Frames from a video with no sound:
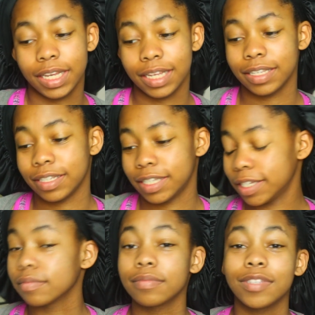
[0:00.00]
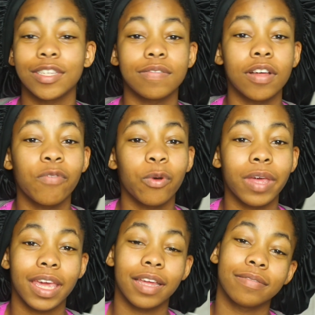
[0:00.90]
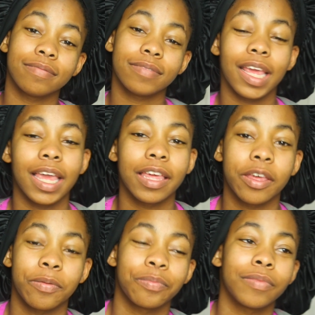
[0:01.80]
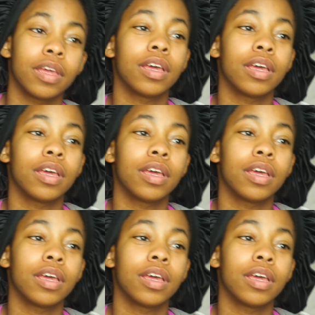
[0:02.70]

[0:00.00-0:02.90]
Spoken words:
it is 12:08 a.m.